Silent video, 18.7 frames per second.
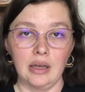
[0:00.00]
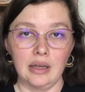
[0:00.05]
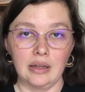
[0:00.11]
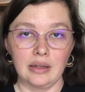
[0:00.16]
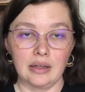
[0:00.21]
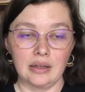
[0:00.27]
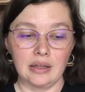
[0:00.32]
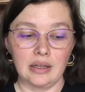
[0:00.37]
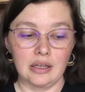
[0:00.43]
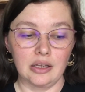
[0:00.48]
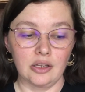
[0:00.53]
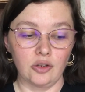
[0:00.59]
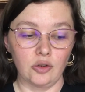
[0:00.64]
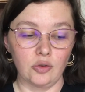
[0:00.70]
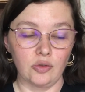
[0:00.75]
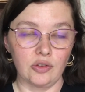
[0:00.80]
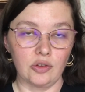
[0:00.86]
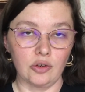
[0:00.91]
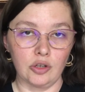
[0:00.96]
then they can
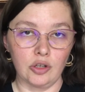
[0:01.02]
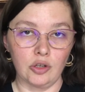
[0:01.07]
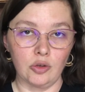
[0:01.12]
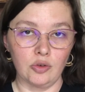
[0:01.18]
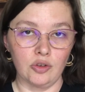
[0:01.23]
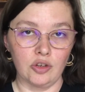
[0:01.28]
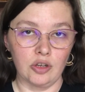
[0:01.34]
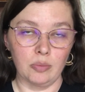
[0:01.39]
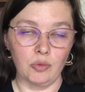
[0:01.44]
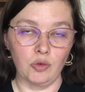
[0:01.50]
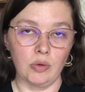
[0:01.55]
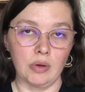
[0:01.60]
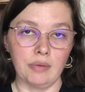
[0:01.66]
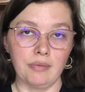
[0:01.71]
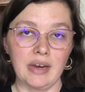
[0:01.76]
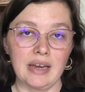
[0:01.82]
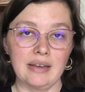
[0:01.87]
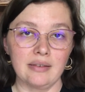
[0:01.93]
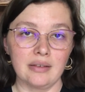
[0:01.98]
use their Q-tip to
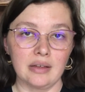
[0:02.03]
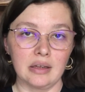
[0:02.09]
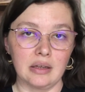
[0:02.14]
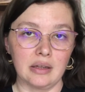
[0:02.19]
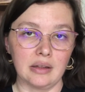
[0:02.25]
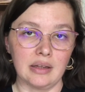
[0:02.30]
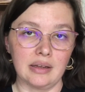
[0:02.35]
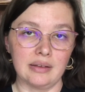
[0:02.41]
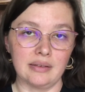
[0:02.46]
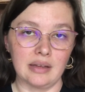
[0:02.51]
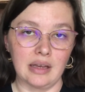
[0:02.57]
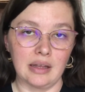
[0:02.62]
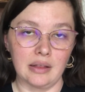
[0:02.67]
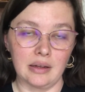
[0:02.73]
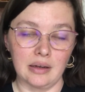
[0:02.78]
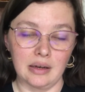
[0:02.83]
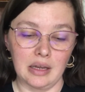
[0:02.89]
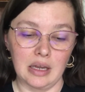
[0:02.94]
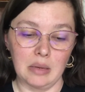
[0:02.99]
erase it, and they say the
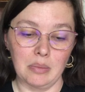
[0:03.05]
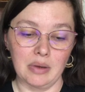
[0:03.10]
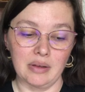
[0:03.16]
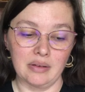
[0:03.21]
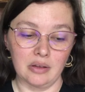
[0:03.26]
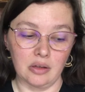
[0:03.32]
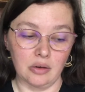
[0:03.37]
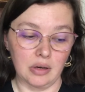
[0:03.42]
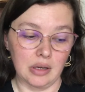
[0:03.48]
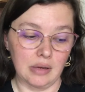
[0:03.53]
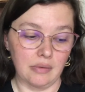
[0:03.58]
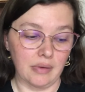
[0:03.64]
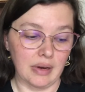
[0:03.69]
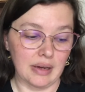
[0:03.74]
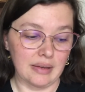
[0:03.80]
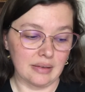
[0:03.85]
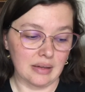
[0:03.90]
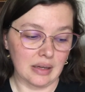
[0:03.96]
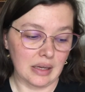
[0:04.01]
name as they're
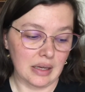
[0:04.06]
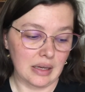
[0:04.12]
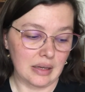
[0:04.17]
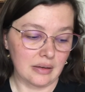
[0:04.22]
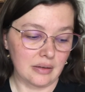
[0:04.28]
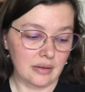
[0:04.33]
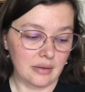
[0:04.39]
erasing it.